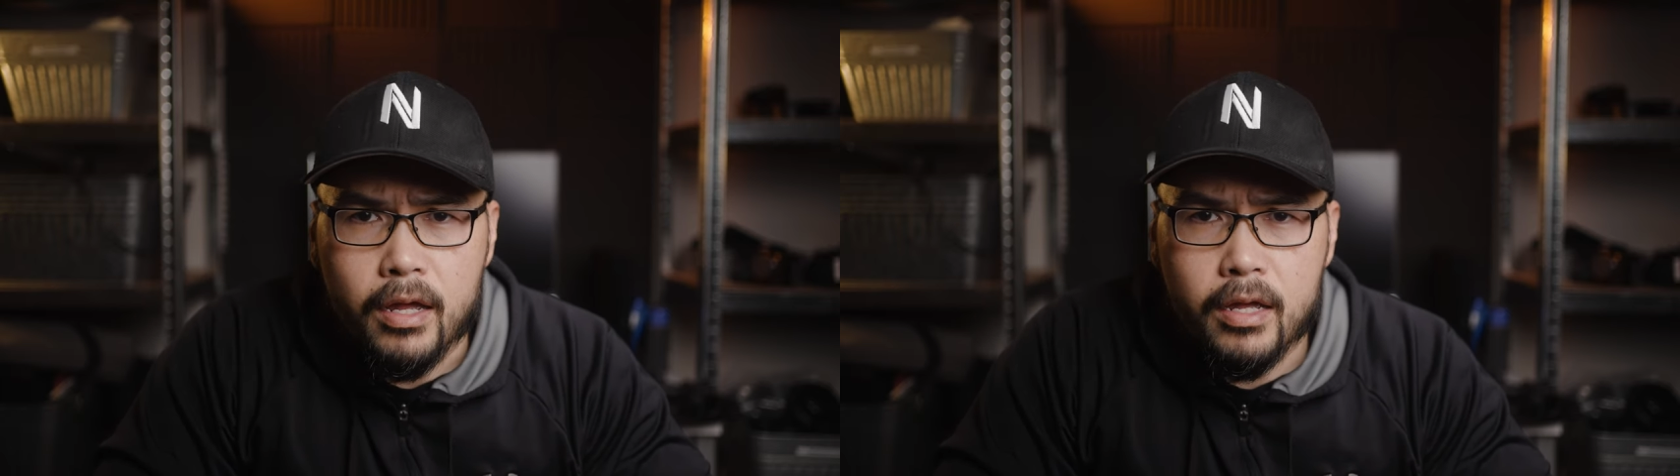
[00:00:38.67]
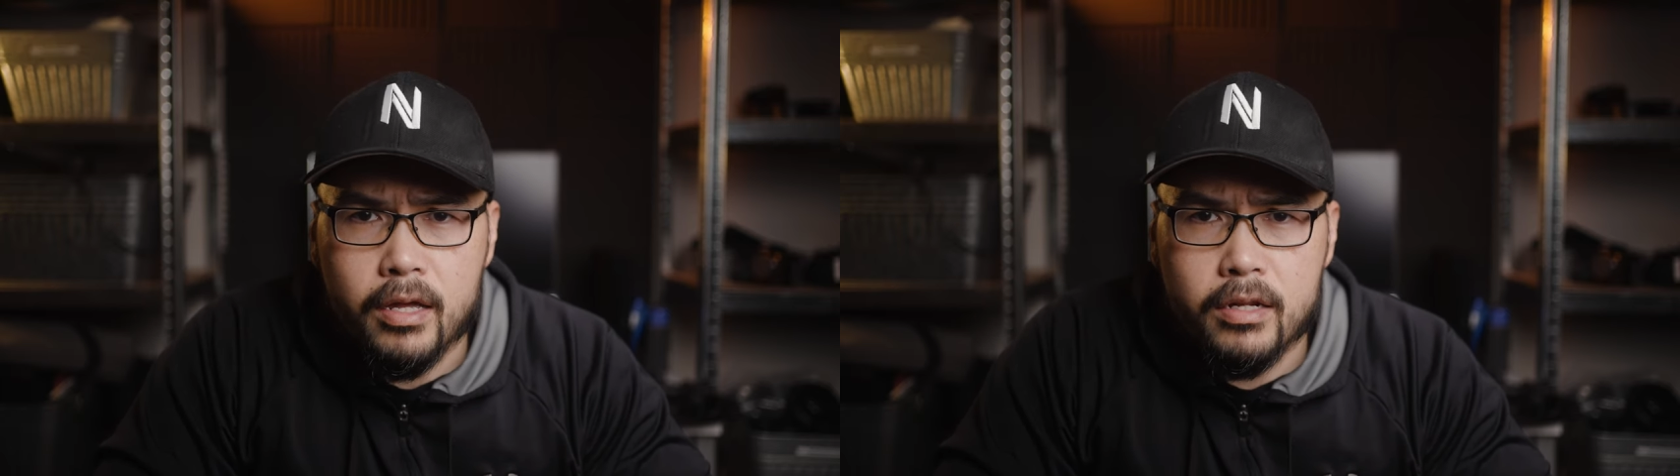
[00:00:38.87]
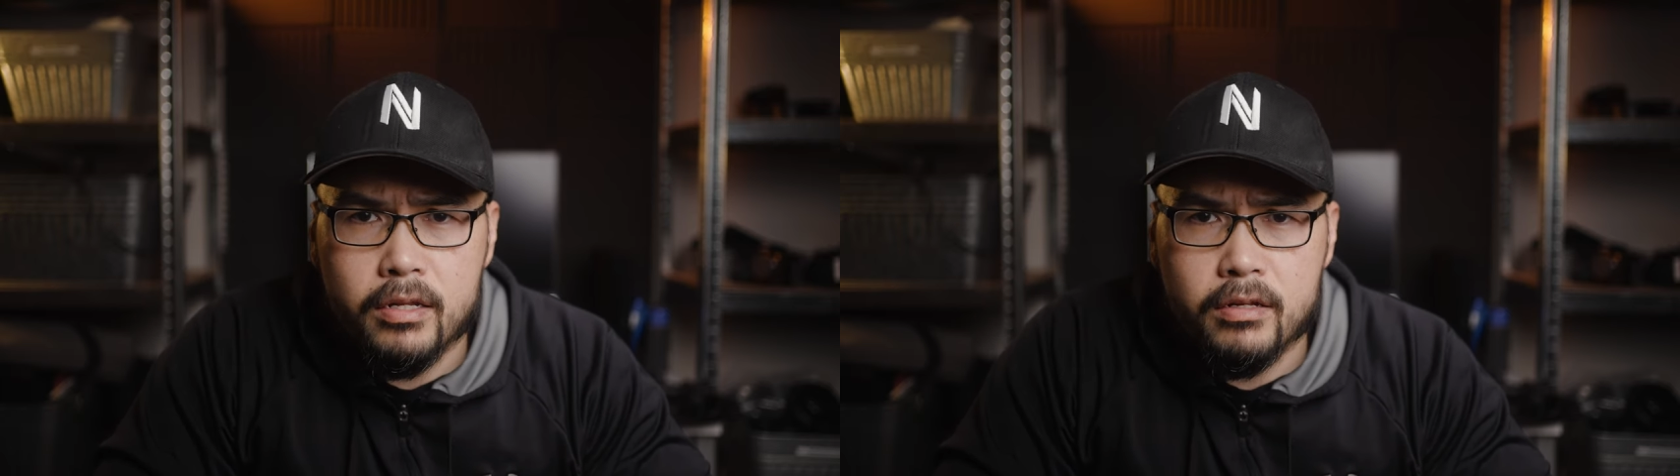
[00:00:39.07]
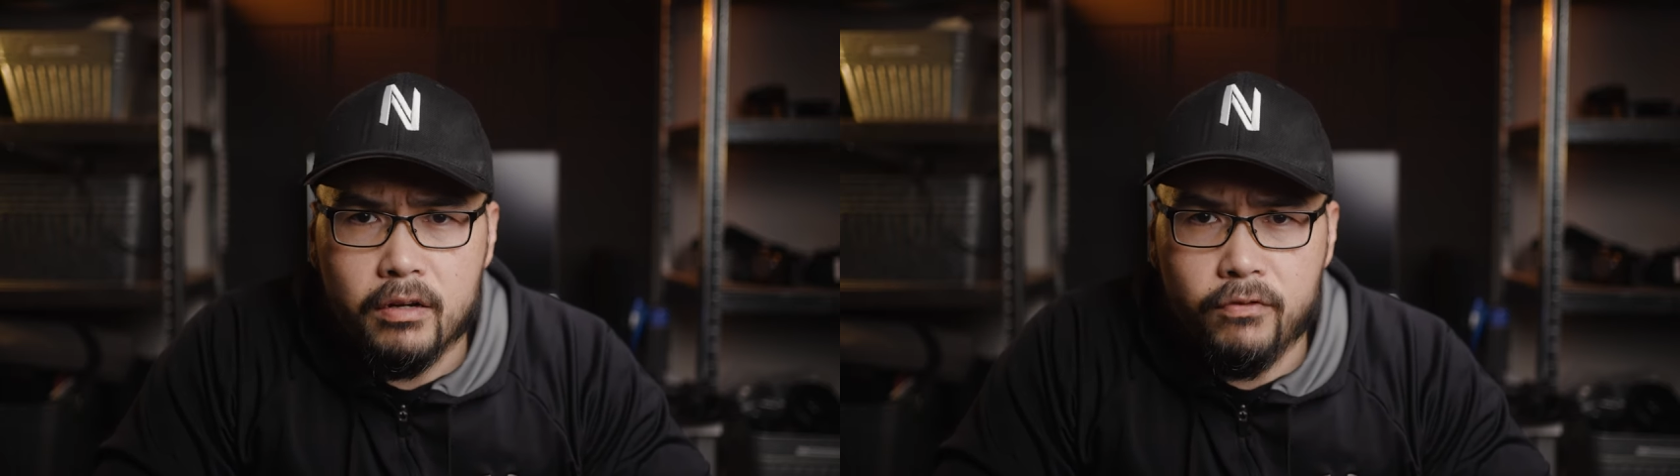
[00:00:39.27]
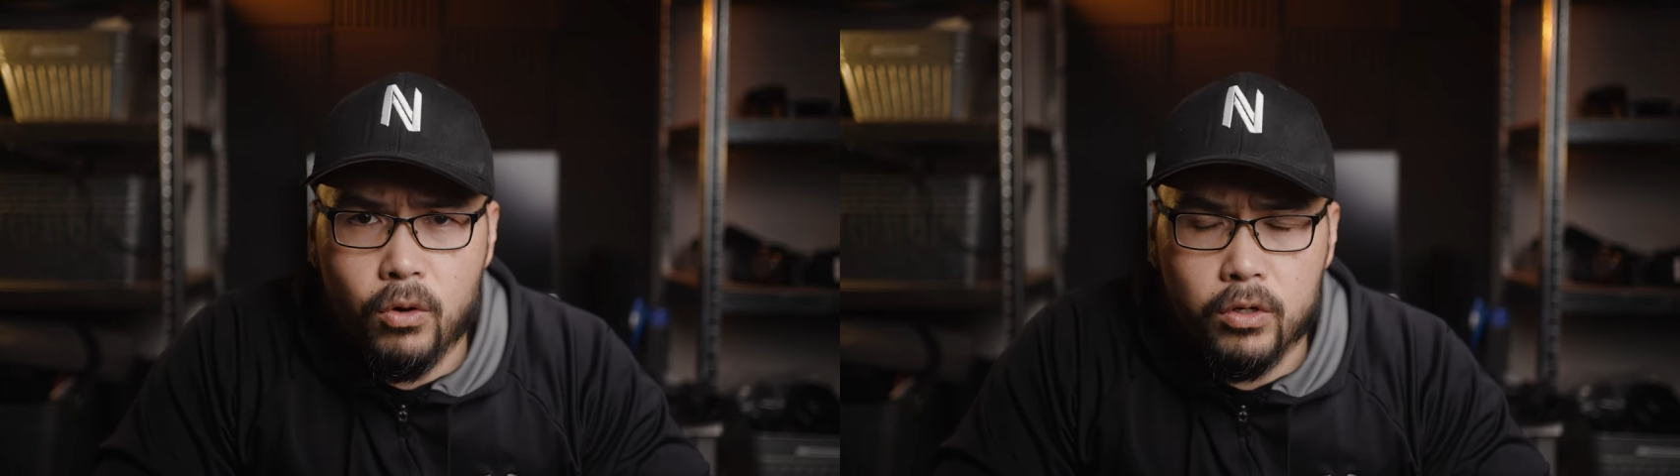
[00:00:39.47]
And
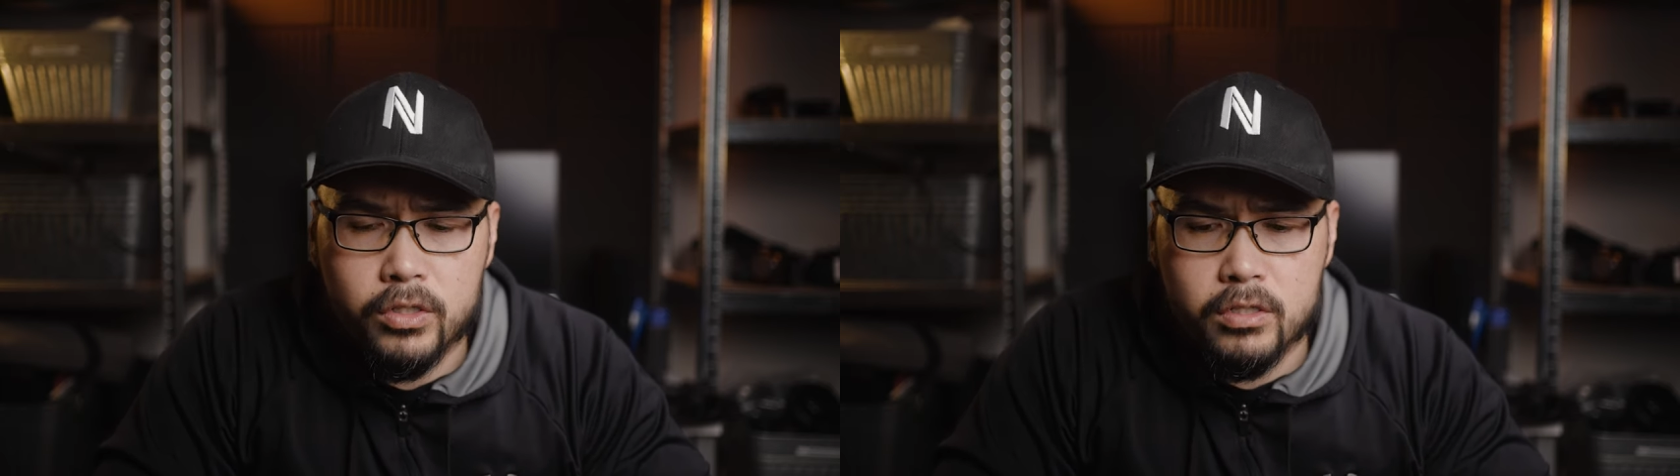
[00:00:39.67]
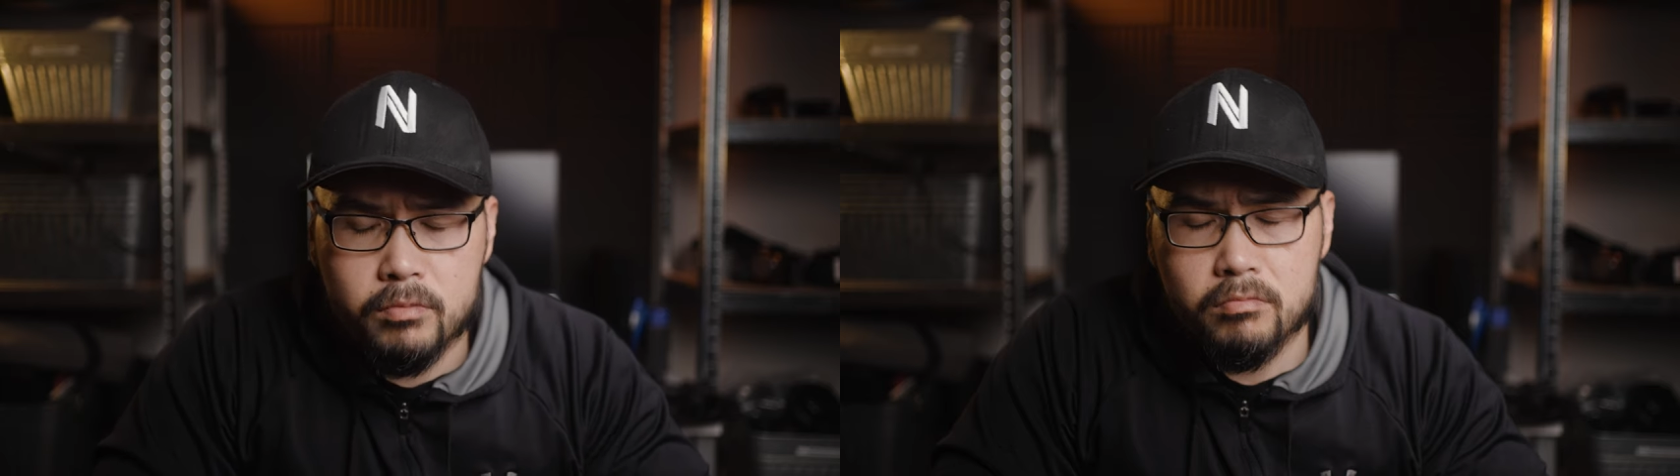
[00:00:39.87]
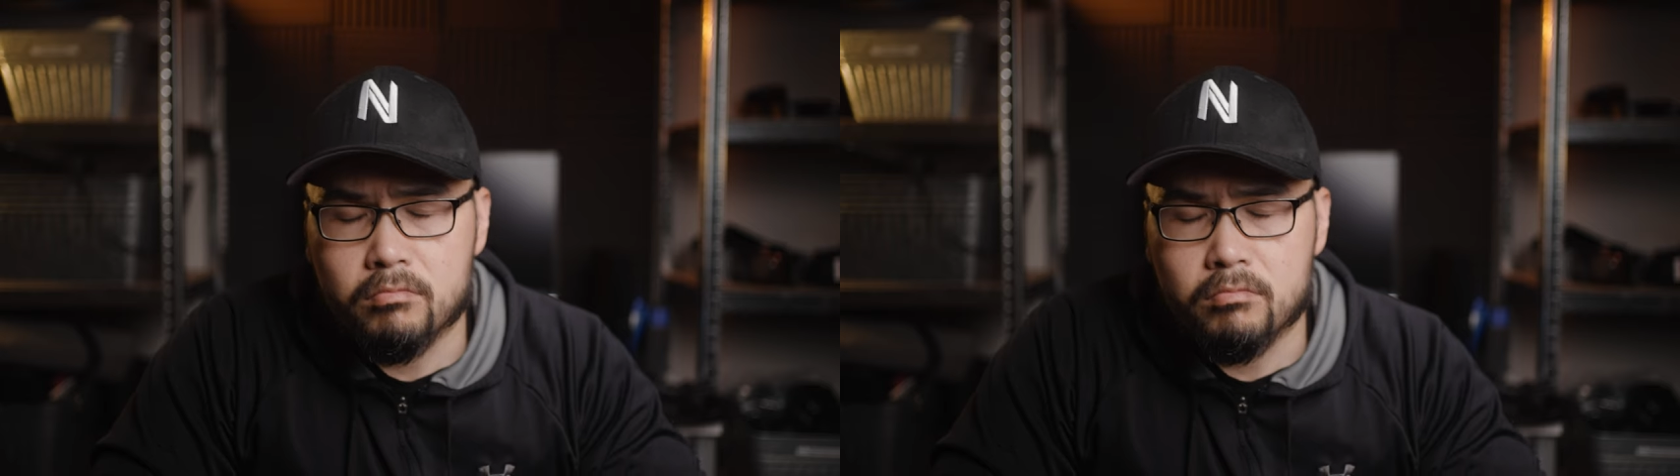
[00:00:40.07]
of course,